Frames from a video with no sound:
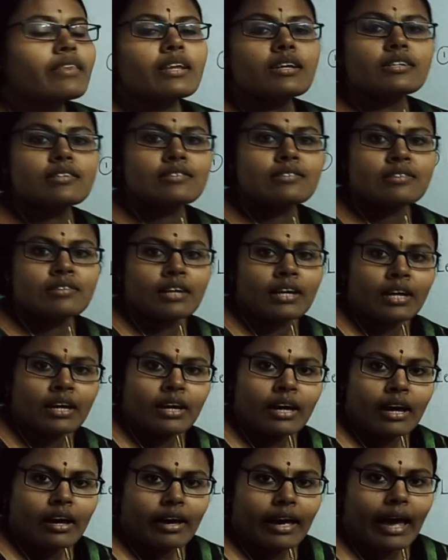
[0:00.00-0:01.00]
this
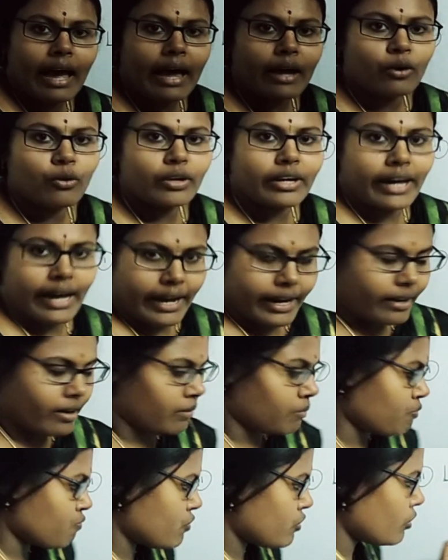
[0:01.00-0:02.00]
arrow
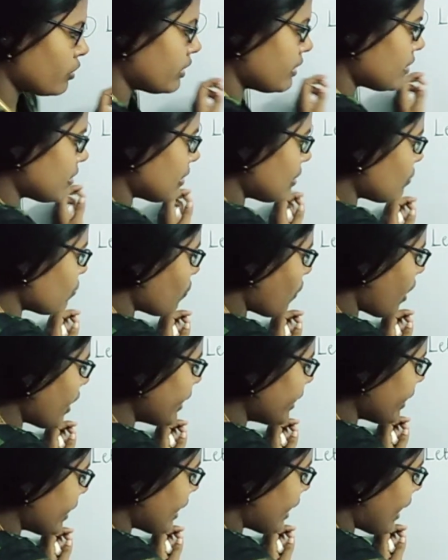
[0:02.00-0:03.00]
diagram. So this is
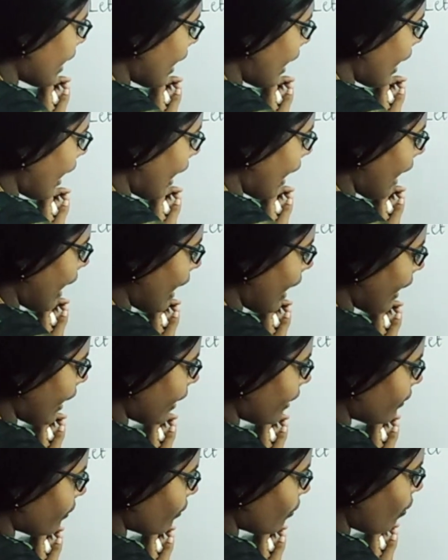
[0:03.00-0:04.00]
what?
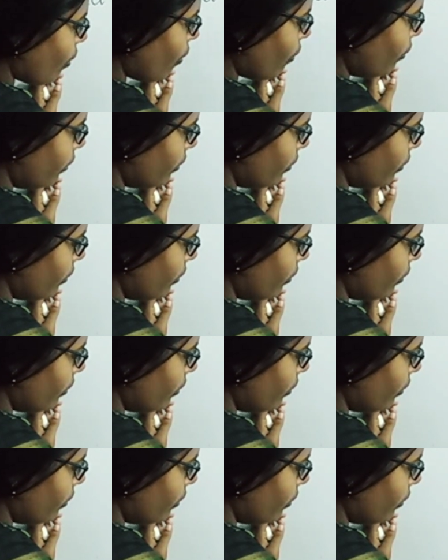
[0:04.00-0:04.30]
Arrow